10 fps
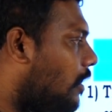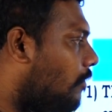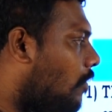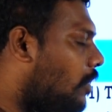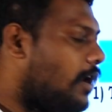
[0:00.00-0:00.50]

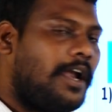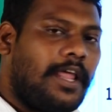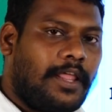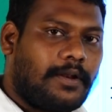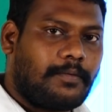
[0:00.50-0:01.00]
water and
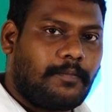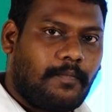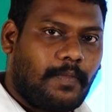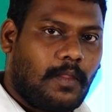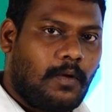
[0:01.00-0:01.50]
air.
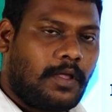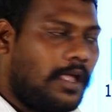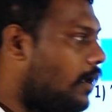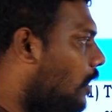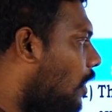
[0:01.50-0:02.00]

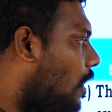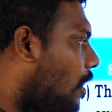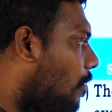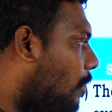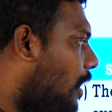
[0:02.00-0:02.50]
Okay,
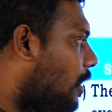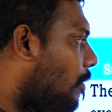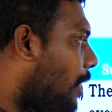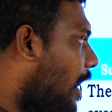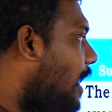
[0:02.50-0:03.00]

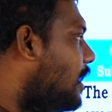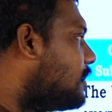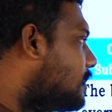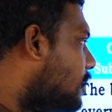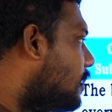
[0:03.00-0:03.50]
but
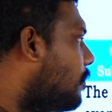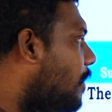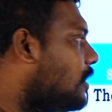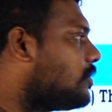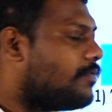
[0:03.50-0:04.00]
mechanics is a
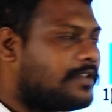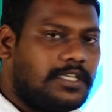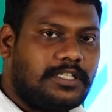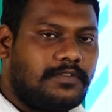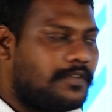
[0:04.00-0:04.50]
branch of
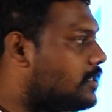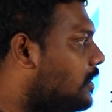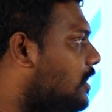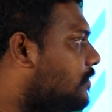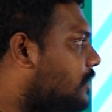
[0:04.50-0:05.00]
physics which
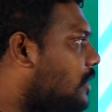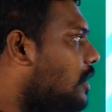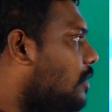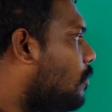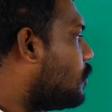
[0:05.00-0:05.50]
deals with
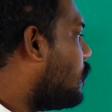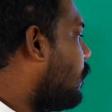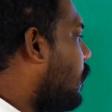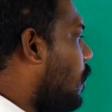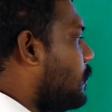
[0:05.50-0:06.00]
the motion
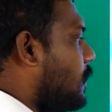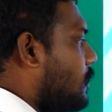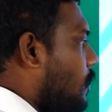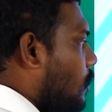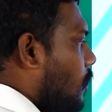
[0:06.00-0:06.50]
of an object.
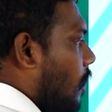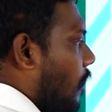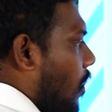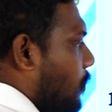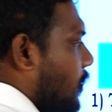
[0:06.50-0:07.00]
So
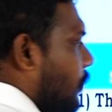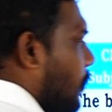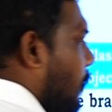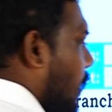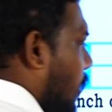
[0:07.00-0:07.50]
our option
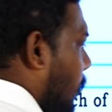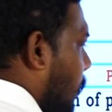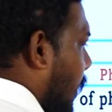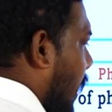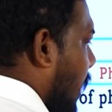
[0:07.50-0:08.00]
will be
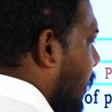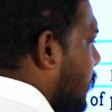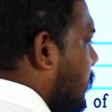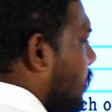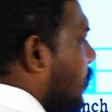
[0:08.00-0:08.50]

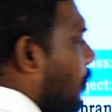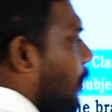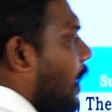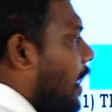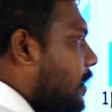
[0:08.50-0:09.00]
mechanics.
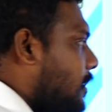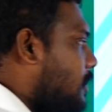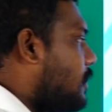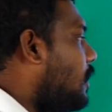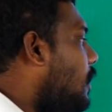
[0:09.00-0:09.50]
Mechanics
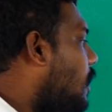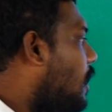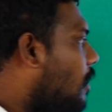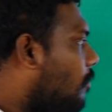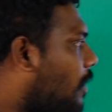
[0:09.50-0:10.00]
is the
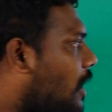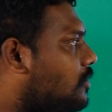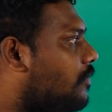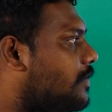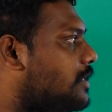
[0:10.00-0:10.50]
branch
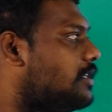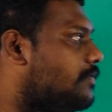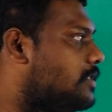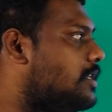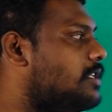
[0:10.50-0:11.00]
of physics
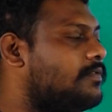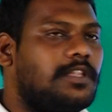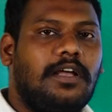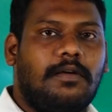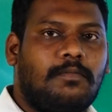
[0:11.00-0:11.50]
which deals with
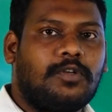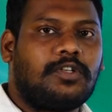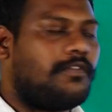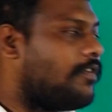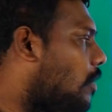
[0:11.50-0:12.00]
the
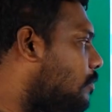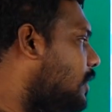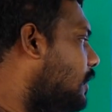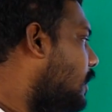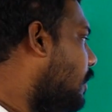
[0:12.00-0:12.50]
motion of an
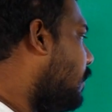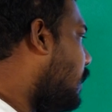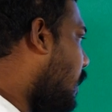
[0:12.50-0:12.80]
object in everyday